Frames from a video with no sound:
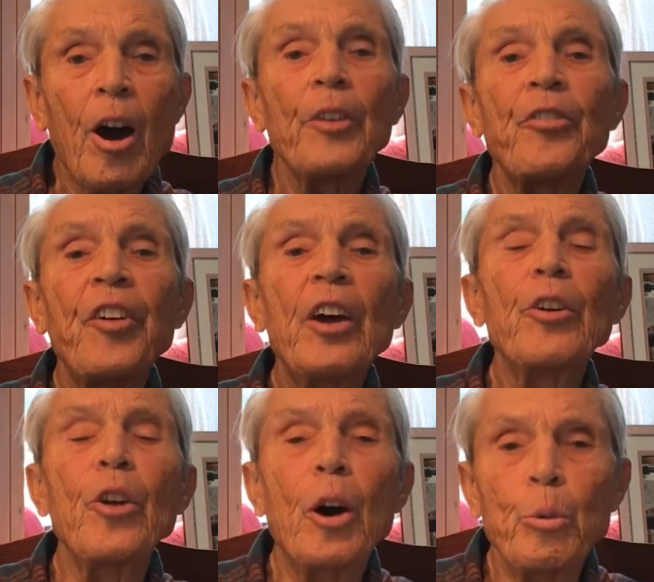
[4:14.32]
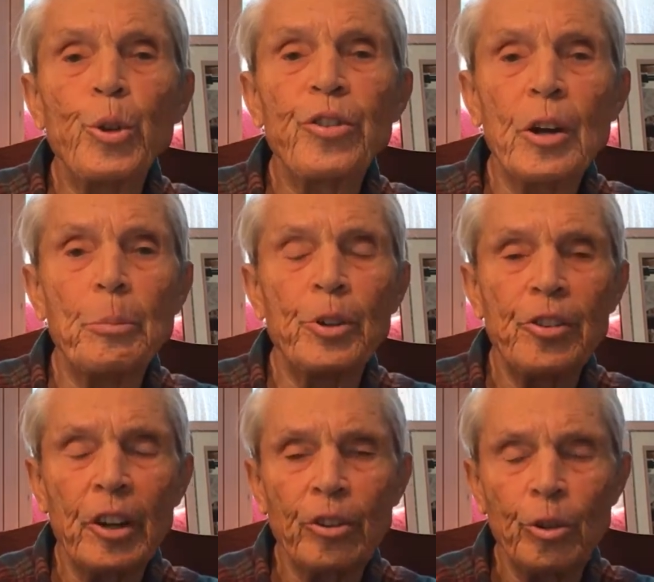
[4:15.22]
I found I was
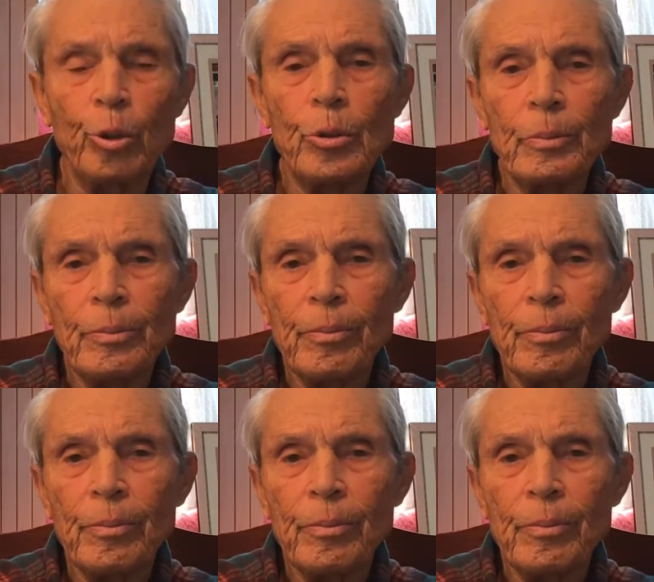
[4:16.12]
homosexual."